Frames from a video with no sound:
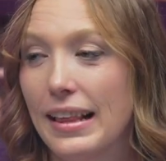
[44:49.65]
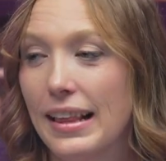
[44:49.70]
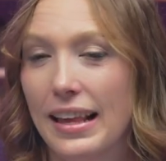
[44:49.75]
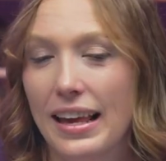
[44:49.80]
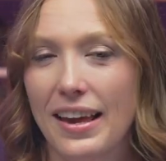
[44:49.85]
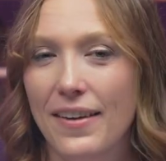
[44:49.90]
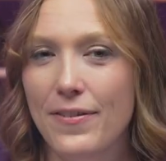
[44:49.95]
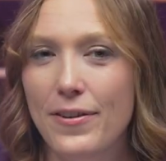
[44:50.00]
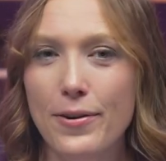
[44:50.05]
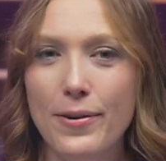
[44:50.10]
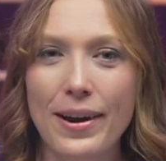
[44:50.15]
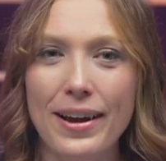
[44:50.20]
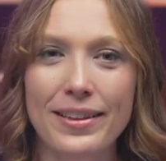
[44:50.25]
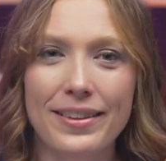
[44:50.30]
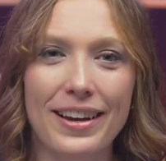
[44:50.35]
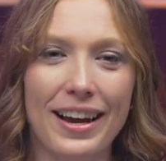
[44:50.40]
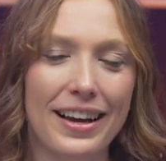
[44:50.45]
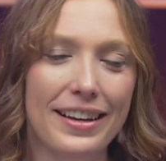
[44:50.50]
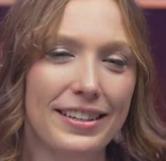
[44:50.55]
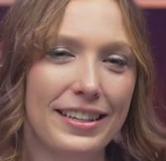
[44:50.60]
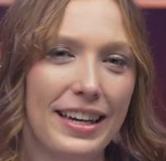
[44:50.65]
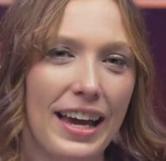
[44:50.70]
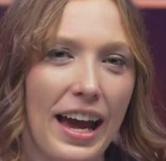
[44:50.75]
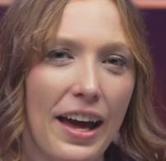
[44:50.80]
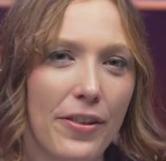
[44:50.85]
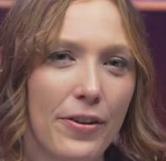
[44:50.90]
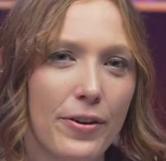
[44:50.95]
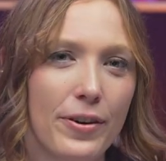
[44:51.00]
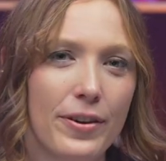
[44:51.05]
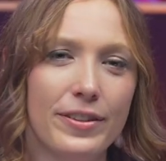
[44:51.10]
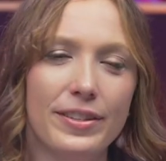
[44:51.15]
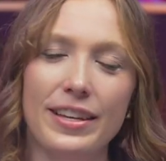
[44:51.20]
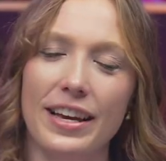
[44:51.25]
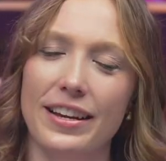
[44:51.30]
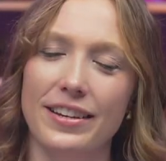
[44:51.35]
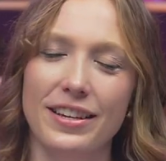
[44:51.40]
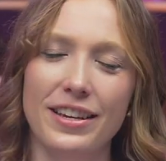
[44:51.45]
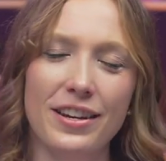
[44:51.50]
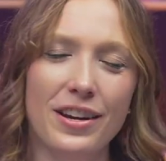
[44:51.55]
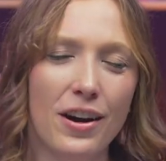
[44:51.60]
If you guys got together and
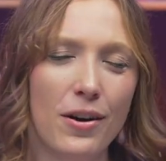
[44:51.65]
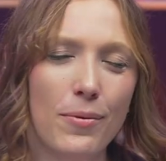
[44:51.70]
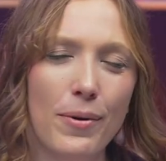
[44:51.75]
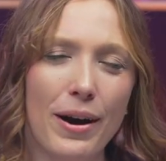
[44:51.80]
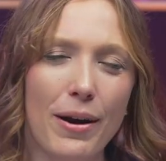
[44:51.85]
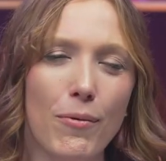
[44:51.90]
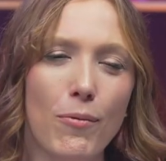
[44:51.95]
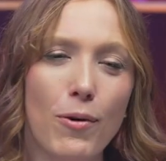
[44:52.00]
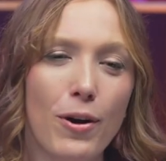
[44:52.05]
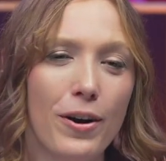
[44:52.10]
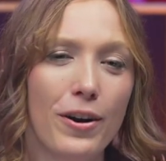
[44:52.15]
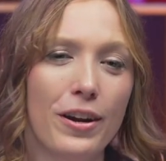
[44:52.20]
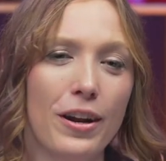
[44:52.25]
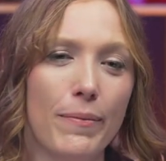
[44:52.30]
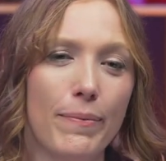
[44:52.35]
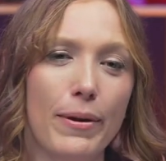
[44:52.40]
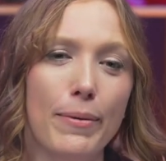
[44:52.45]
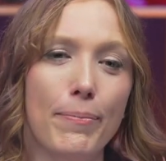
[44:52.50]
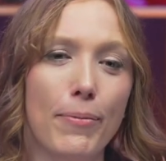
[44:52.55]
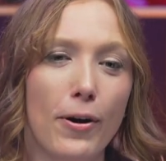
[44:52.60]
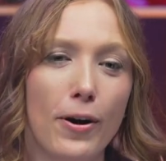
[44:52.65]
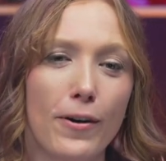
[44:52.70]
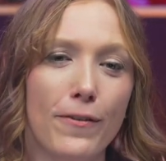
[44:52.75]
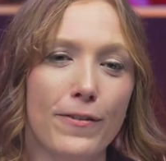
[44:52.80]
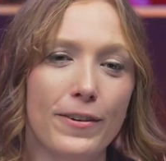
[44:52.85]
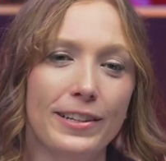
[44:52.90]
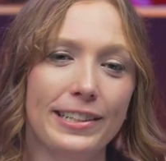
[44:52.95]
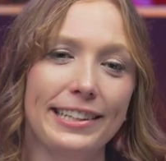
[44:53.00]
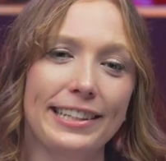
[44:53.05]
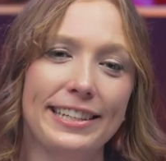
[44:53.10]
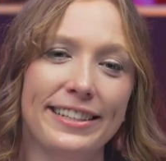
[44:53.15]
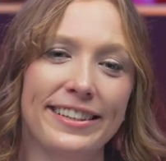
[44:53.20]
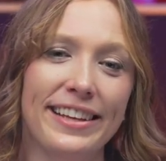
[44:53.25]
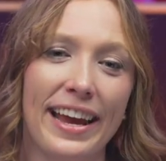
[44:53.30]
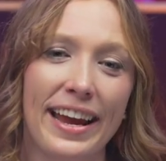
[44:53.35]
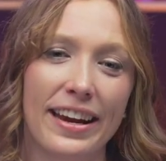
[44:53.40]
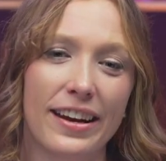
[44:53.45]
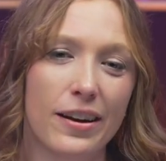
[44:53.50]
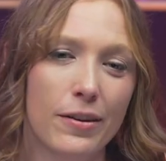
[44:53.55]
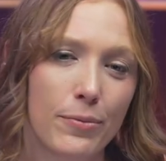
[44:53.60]
said, you know what, we're going to be perfectly
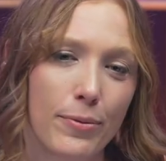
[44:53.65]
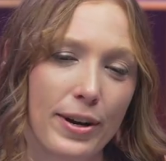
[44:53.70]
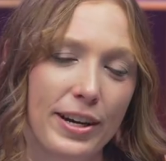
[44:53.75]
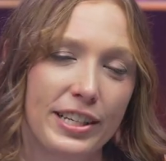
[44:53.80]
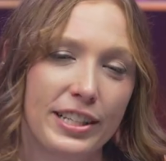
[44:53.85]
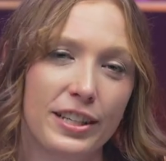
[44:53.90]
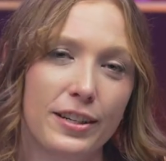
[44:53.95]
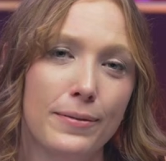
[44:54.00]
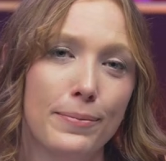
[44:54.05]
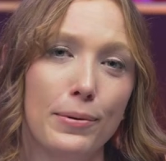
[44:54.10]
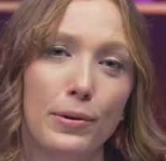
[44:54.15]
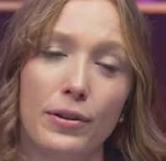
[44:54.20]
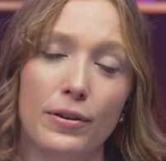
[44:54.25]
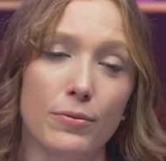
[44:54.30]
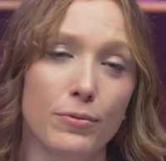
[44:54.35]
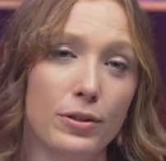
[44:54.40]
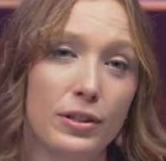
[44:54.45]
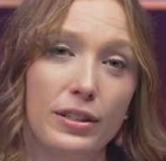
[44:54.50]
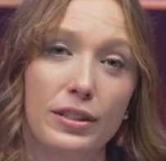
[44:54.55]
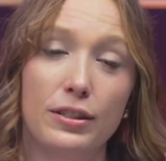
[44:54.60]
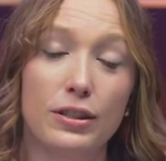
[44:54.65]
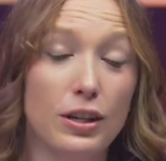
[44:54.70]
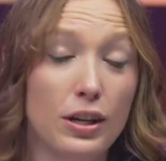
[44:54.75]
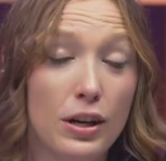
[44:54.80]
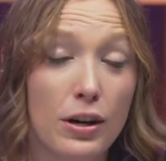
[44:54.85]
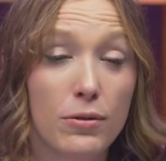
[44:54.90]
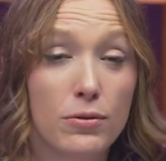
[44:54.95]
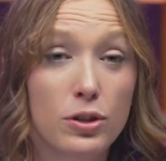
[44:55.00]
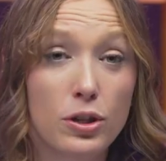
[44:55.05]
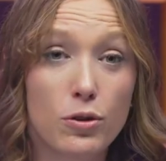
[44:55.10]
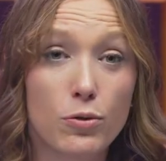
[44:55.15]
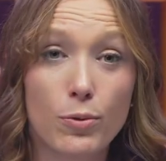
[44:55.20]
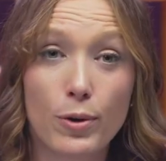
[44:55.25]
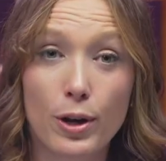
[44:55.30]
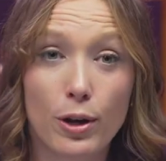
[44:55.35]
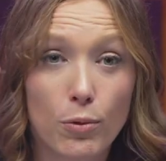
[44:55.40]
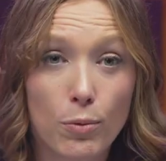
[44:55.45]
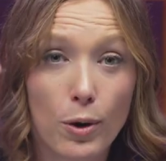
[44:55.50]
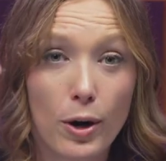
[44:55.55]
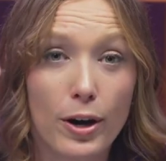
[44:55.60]
sane and reasonable and, you know, do
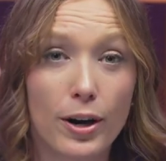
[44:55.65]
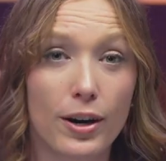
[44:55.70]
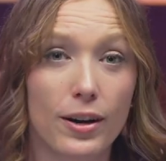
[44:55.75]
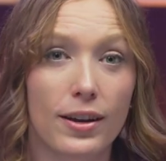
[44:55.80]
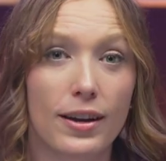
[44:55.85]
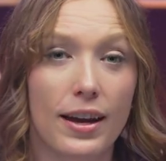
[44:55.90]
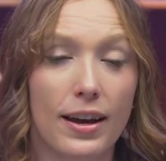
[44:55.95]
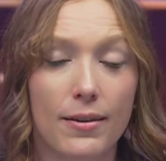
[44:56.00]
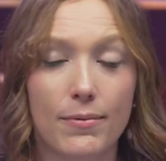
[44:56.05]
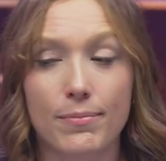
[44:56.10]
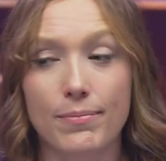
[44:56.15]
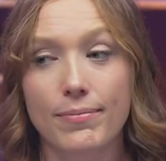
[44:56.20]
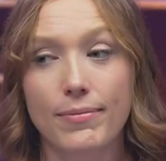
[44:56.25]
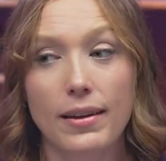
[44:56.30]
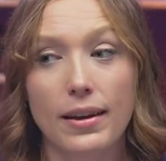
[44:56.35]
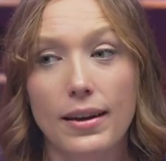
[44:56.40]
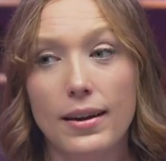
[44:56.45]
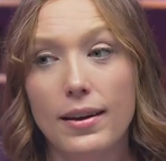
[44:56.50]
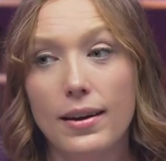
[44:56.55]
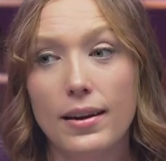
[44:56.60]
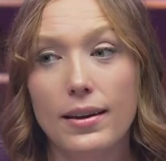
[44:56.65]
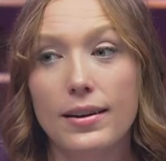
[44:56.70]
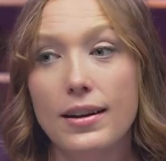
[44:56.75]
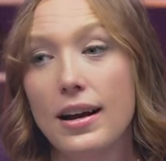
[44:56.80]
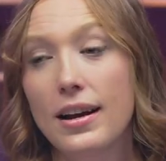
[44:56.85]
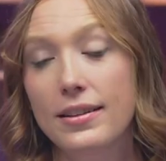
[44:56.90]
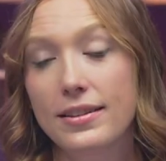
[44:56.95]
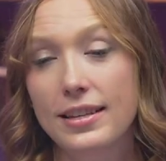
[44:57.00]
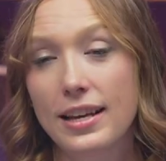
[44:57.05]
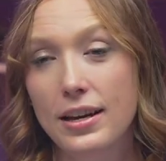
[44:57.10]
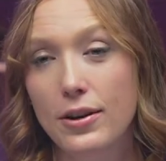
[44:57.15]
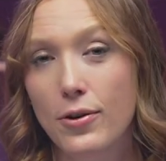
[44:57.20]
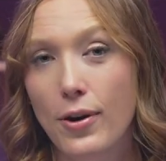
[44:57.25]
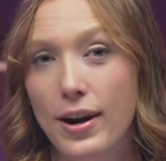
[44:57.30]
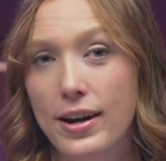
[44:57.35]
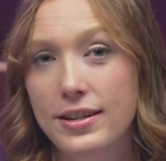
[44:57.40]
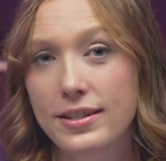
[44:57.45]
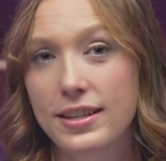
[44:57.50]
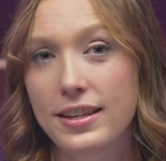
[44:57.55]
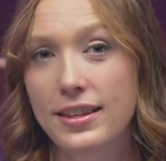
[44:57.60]
real work and not say
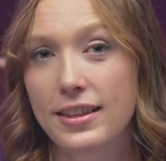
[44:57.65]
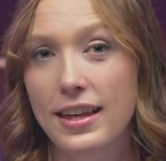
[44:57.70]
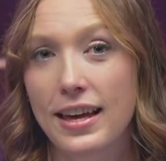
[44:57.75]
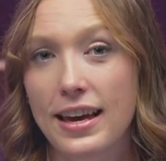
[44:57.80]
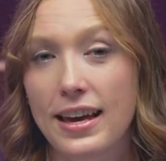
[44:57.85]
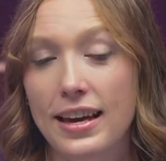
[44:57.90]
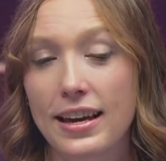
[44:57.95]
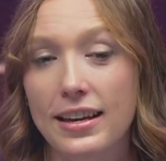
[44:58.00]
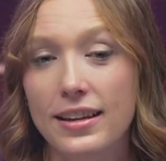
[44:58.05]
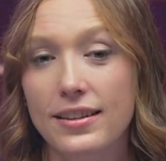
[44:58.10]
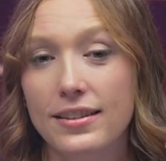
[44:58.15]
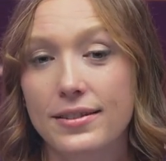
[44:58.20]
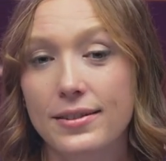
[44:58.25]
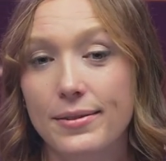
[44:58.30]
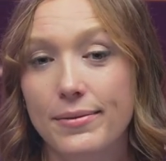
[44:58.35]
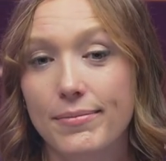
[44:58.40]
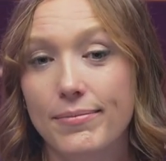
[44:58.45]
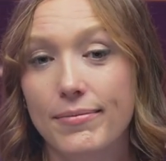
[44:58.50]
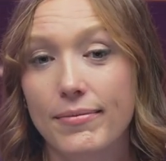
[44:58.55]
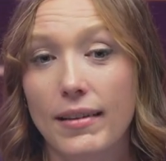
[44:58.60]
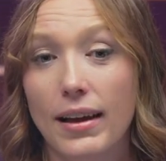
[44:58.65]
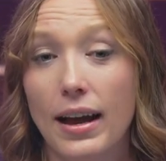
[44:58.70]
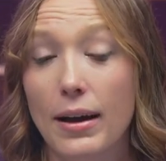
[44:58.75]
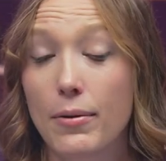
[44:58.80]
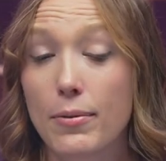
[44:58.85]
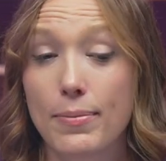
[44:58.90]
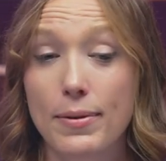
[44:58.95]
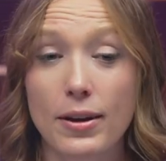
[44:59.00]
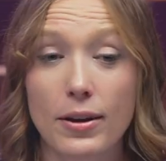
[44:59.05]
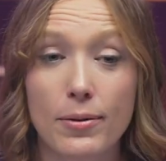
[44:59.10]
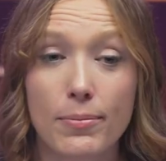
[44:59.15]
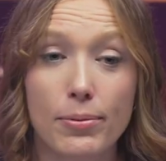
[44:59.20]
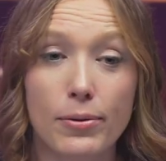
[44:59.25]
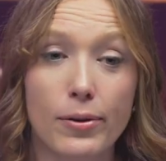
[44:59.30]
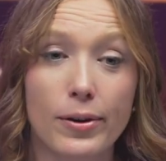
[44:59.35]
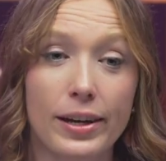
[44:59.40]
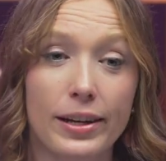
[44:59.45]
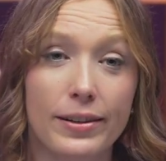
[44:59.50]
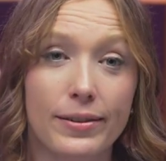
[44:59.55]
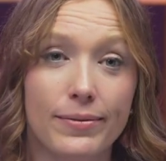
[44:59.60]
crazy things, I would be
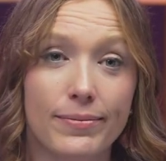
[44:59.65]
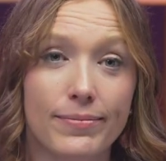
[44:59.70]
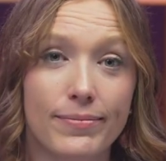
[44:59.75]
unemployed.